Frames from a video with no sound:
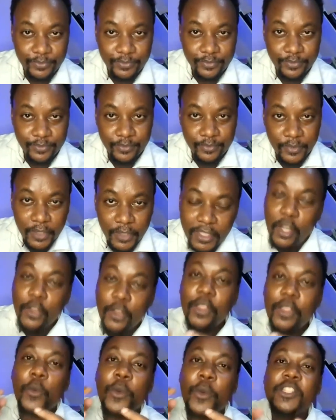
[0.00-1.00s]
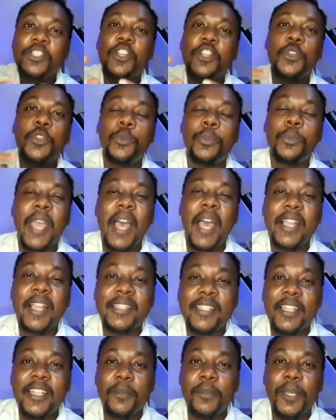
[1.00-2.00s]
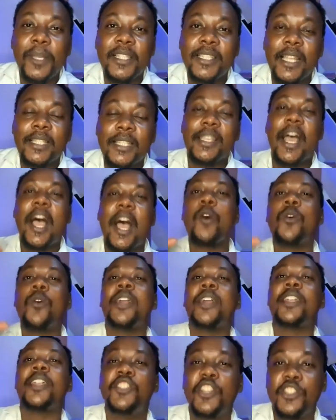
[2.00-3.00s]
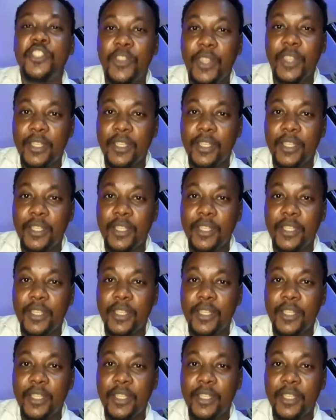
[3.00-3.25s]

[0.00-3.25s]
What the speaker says: Now, the question you'd be asking me is that how can I change that?